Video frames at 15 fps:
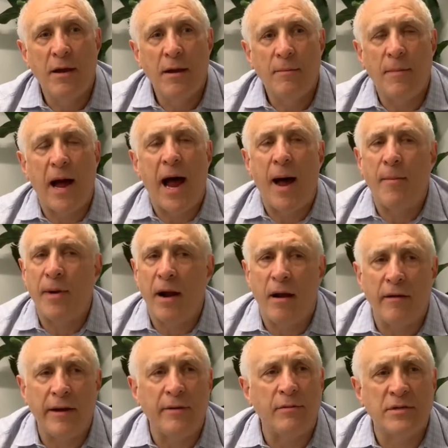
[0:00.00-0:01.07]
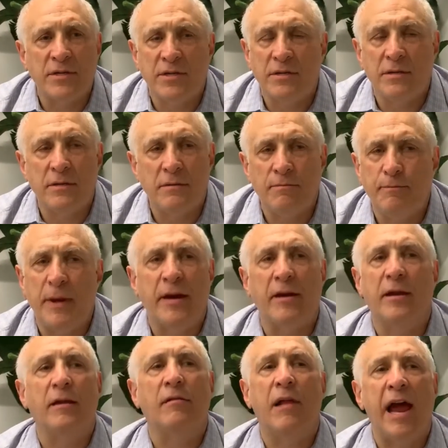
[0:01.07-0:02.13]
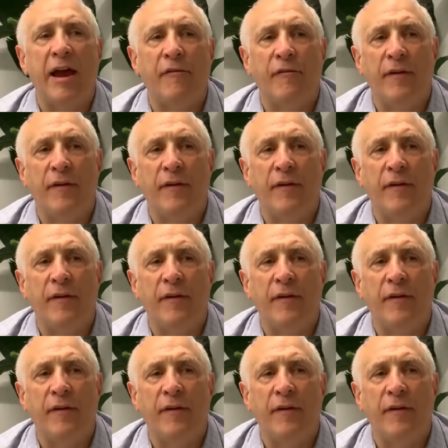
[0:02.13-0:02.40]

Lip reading: Muhammad Ali was bigger than life,